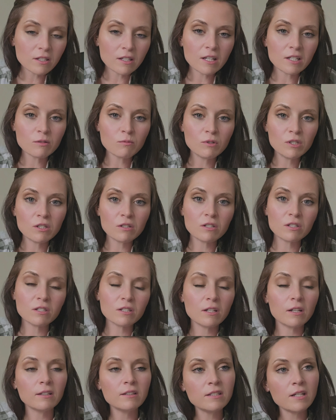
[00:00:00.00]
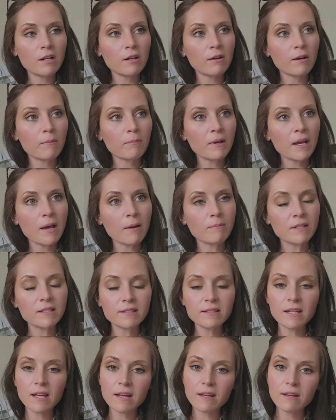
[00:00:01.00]
That's when you're just going to tear them cabinets
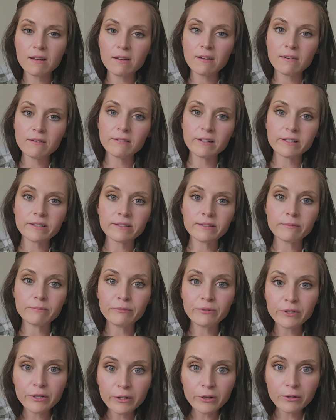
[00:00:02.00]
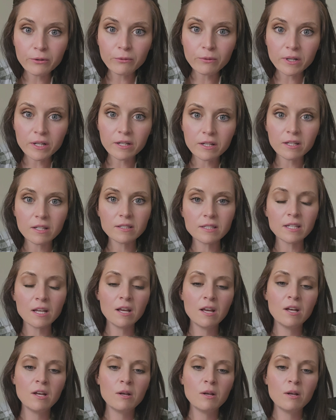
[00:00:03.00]
down, get some new ones,